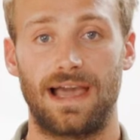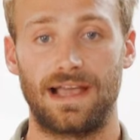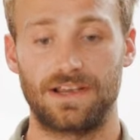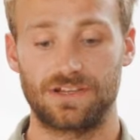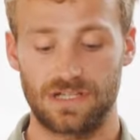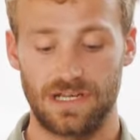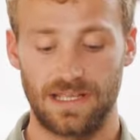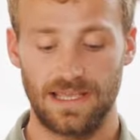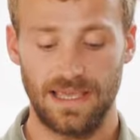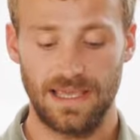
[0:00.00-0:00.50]

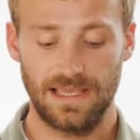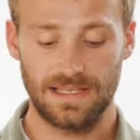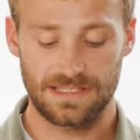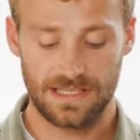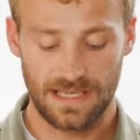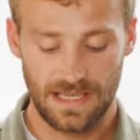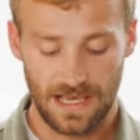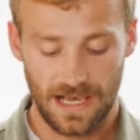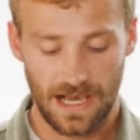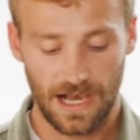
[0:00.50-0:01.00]
actually
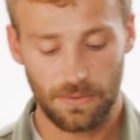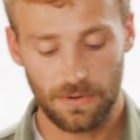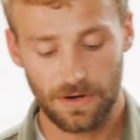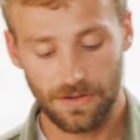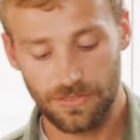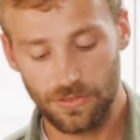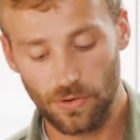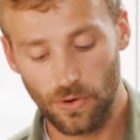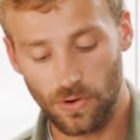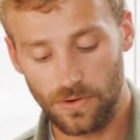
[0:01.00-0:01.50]
eats. I would
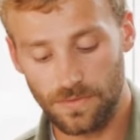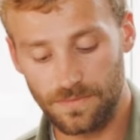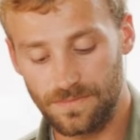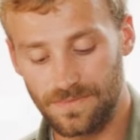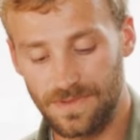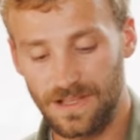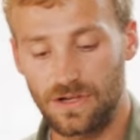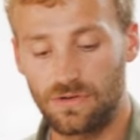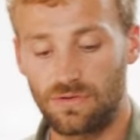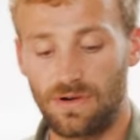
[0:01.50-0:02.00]
have
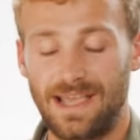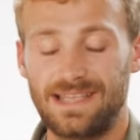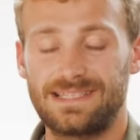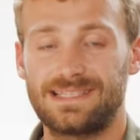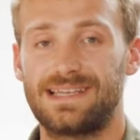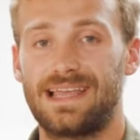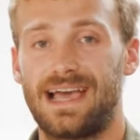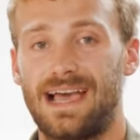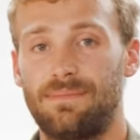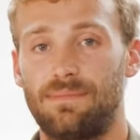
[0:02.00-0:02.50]
thought the
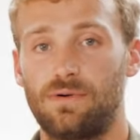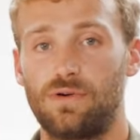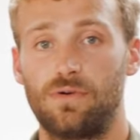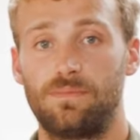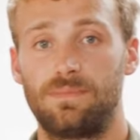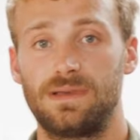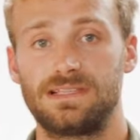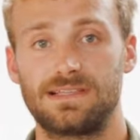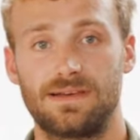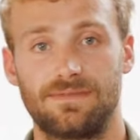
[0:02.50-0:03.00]
grated apple
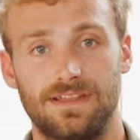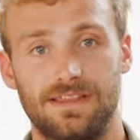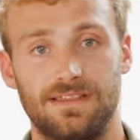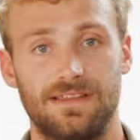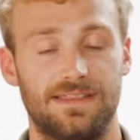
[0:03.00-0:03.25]
would be something